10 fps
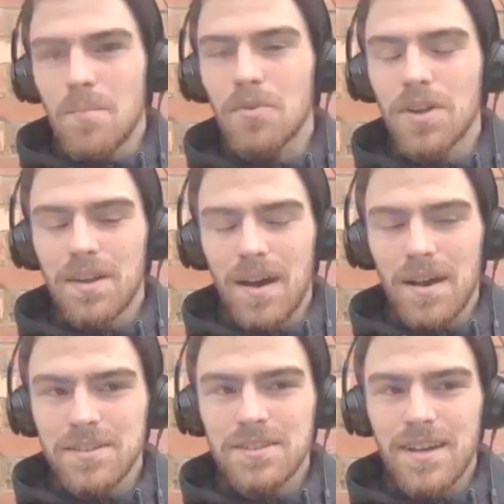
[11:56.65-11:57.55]
But
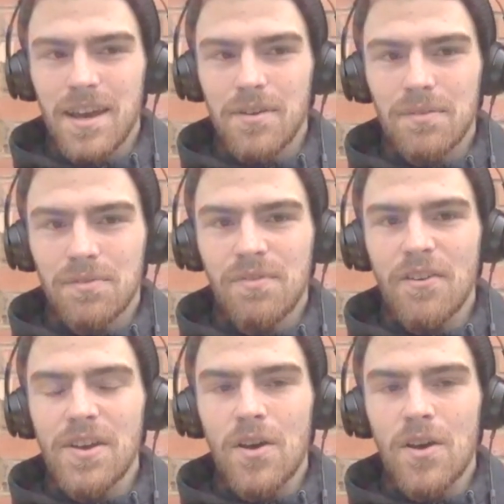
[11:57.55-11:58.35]
as you say, it was very